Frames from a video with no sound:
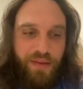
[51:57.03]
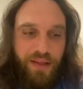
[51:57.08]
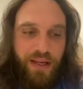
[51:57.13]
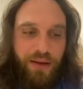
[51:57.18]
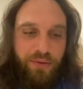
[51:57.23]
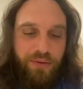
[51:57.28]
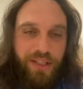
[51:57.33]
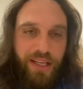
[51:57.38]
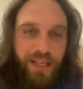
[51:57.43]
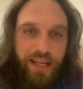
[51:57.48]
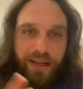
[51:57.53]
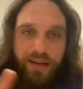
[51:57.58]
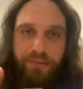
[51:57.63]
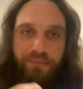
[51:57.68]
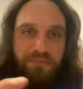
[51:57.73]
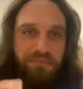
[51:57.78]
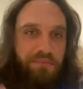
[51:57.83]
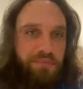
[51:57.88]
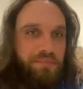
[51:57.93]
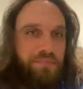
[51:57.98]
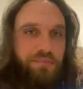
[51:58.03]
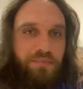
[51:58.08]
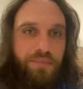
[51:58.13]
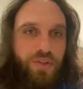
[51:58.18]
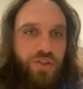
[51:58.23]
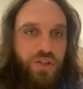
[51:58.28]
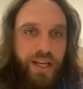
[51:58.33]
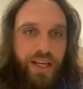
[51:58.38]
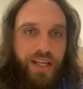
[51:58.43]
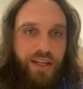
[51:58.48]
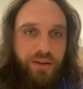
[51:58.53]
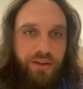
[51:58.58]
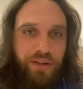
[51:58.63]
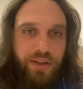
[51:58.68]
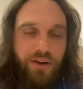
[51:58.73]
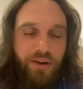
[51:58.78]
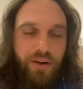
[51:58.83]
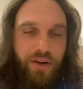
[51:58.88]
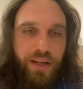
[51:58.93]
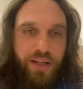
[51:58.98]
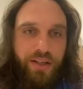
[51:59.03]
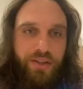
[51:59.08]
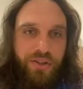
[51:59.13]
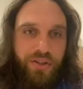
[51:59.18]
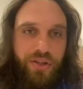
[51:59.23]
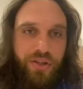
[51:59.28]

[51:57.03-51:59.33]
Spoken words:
It was like a shitty old cottage.